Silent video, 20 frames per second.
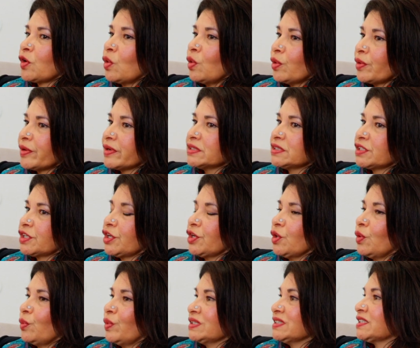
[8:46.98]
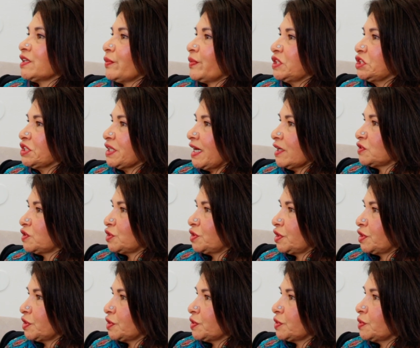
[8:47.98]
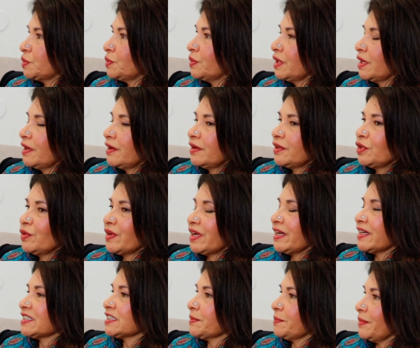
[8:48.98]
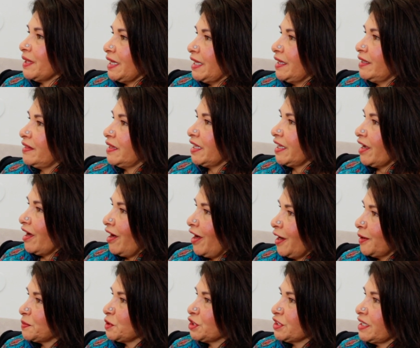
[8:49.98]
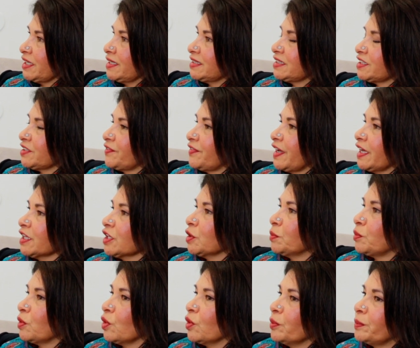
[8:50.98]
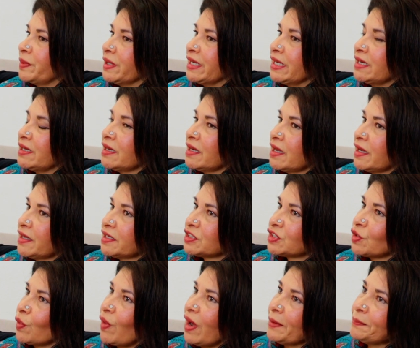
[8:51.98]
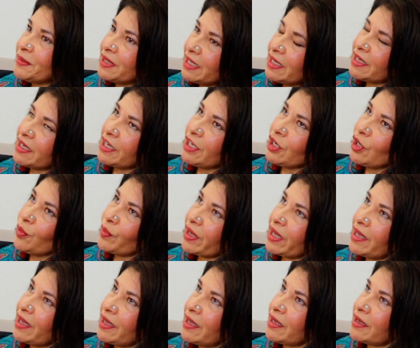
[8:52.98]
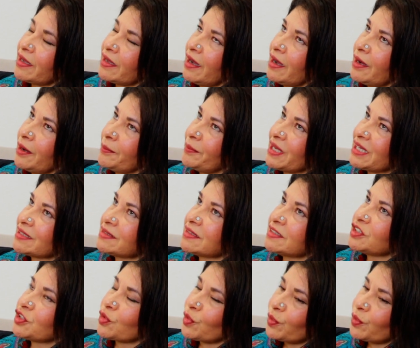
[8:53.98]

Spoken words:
Of course, once they reach out to you, you can explain the options available. But so I'm thinking, okay, because it's